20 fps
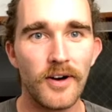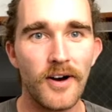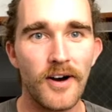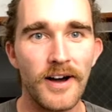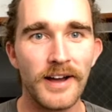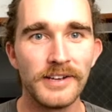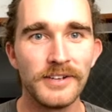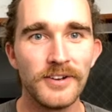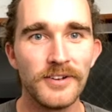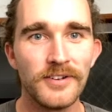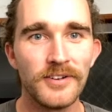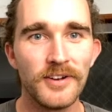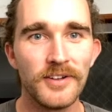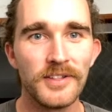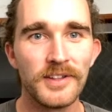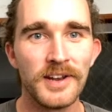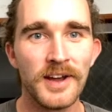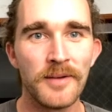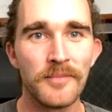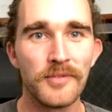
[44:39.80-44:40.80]
I don't know
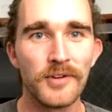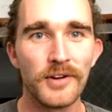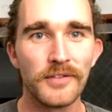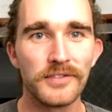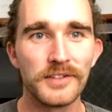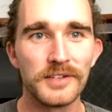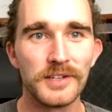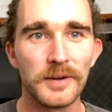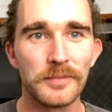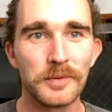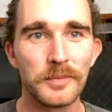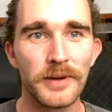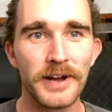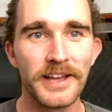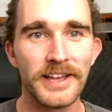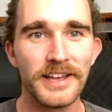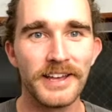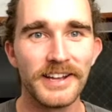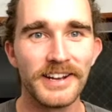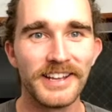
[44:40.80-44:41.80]
the number off the top of my
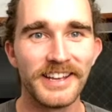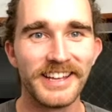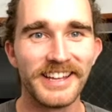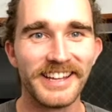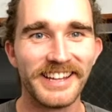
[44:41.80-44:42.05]
head.